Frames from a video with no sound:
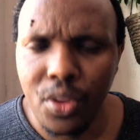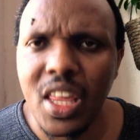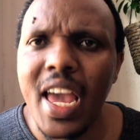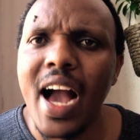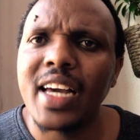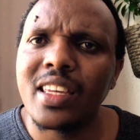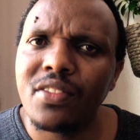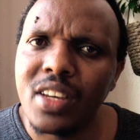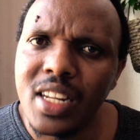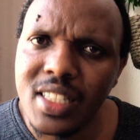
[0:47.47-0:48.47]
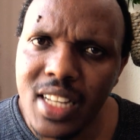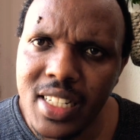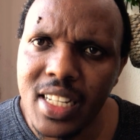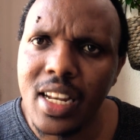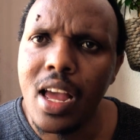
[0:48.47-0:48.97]
They are given a
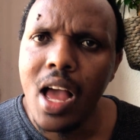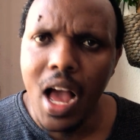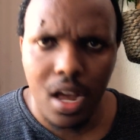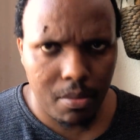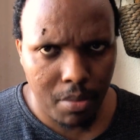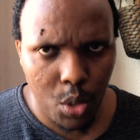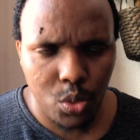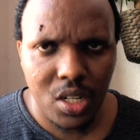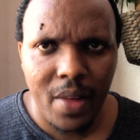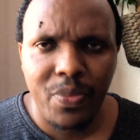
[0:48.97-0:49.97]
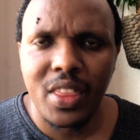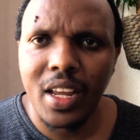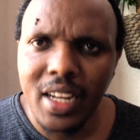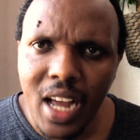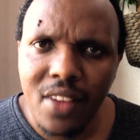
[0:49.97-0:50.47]
certain amount
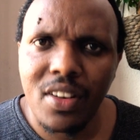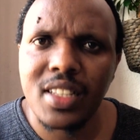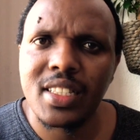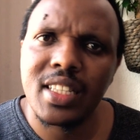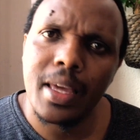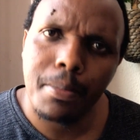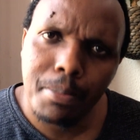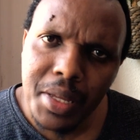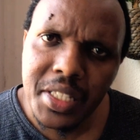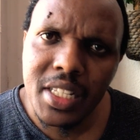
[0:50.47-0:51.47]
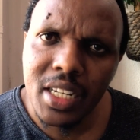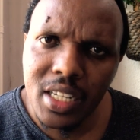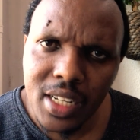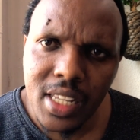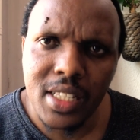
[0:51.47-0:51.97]
that covers their basic
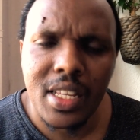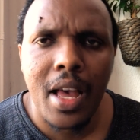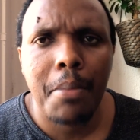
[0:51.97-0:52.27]
needs